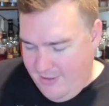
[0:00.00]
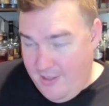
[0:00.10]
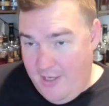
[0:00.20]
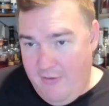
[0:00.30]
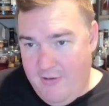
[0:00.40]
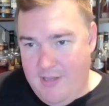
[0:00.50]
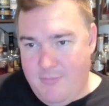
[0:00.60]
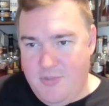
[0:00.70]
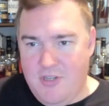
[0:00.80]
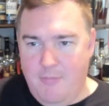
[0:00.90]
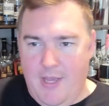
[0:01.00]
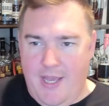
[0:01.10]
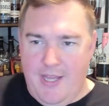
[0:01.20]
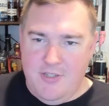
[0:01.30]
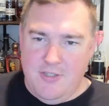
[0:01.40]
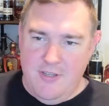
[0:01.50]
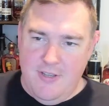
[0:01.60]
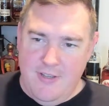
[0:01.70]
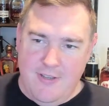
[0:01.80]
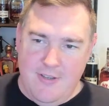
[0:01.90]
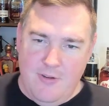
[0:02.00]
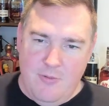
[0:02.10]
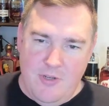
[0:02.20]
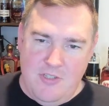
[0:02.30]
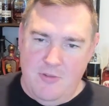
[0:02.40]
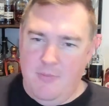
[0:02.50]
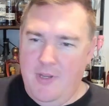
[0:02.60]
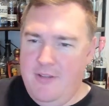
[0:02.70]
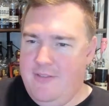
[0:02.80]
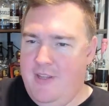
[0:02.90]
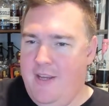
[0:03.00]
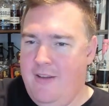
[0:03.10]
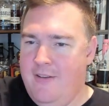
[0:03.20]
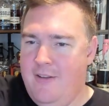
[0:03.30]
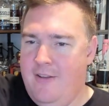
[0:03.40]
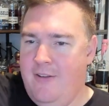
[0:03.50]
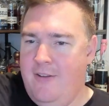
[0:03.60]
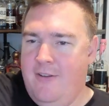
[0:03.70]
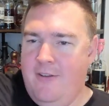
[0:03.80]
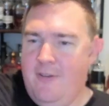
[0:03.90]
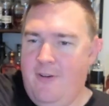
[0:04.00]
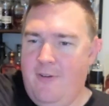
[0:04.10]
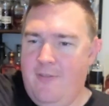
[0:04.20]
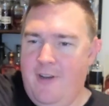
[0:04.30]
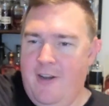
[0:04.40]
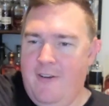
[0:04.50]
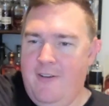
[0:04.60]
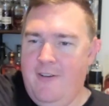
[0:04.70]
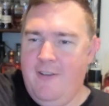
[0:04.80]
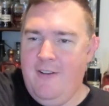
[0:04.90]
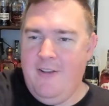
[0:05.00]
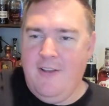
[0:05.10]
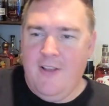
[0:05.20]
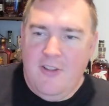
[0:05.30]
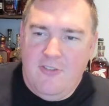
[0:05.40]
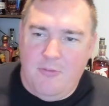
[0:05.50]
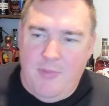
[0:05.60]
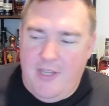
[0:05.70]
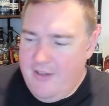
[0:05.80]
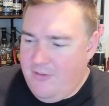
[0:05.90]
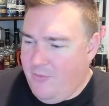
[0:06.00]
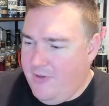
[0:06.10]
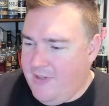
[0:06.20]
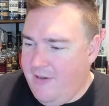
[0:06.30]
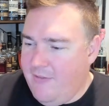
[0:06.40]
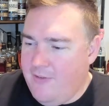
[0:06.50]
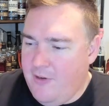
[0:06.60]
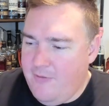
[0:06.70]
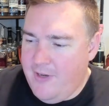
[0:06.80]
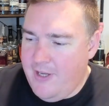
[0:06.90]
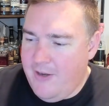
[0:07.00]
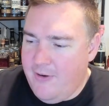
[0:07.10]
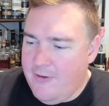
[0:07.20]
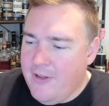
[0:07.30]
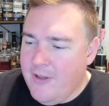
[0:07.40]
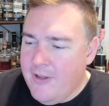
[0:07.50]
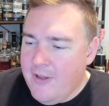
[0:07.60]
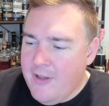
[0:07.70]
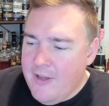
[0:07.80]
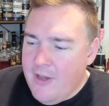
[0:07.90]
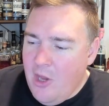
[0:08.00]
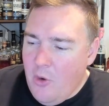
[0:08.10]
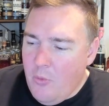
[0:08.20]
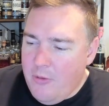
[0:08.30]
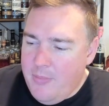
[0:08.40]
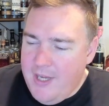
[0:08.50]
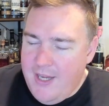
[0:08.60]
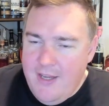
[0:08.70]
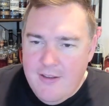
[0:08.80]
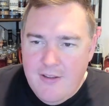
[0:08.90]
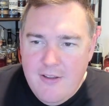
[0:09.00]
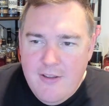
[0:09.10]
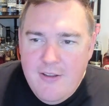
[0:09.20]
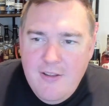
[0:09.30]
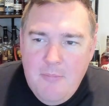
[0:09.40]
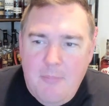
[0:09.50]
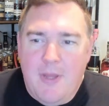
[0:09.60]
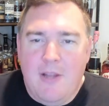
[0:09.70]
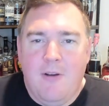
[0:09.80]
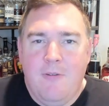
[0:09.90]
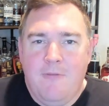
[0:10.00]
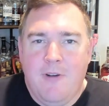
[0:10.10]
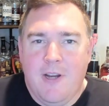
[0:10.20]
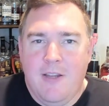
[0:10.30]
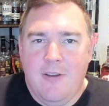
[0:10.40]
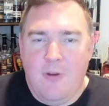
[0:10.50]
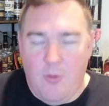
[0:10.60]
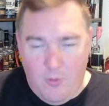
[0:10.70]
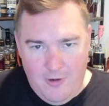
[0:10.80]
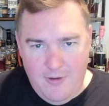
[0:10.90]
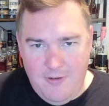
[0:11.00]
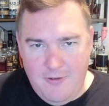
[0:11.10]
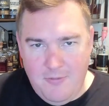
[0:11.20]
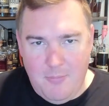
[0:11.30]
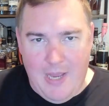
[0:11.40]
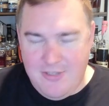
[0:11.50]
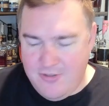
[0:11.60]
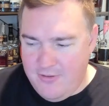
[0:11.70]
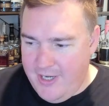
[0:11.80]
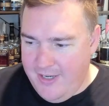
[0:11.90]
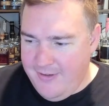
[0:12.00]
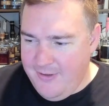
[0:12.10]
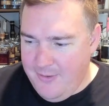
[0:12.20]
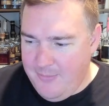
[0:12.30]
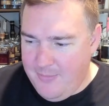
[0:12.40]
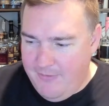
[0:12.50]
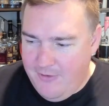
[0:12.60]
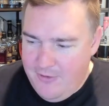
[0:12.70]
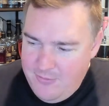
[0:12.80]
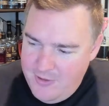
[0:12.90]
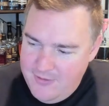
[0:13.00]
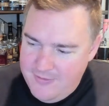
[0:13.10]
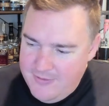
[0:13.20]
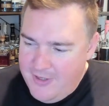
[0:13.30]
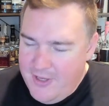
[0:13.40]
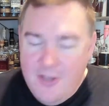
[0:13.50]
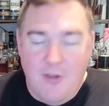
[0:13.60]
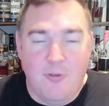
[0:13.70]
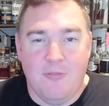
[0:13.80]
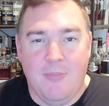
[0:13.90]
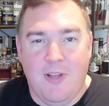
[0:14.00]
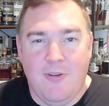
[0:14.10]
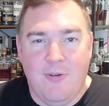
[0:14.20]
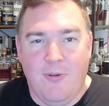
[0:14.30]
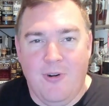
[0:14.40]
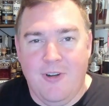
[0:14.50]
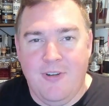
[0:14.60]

a redemption batch, which you may see over here. So my next whiskey review video will be Mellow Fucking Corn Batch 3. My first one was Mellow Corn